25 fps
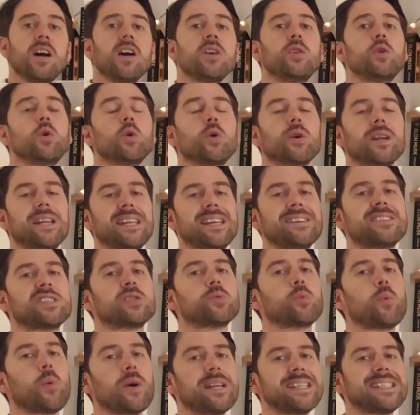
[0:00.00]
you're going to need
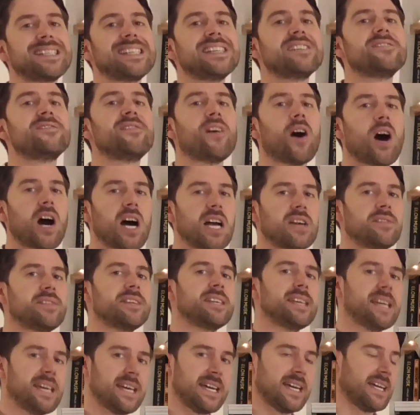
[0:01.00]
25
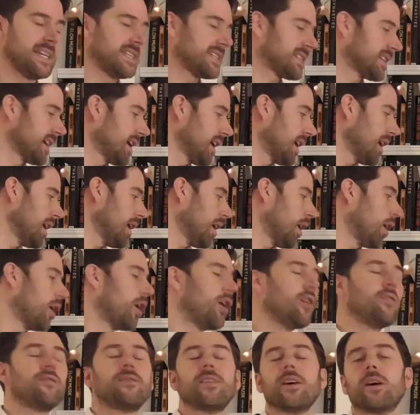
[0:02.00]
years
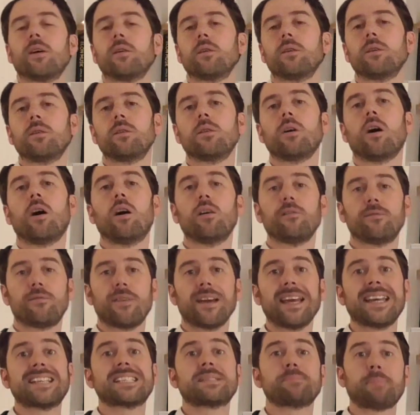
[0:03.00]
of
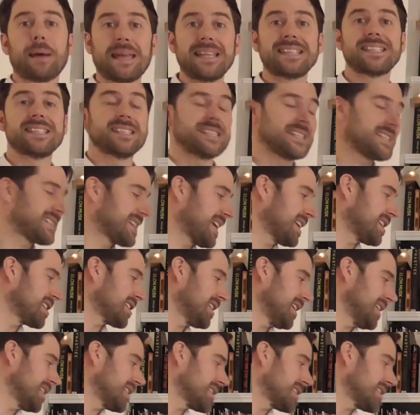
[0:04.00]
expenses essentially.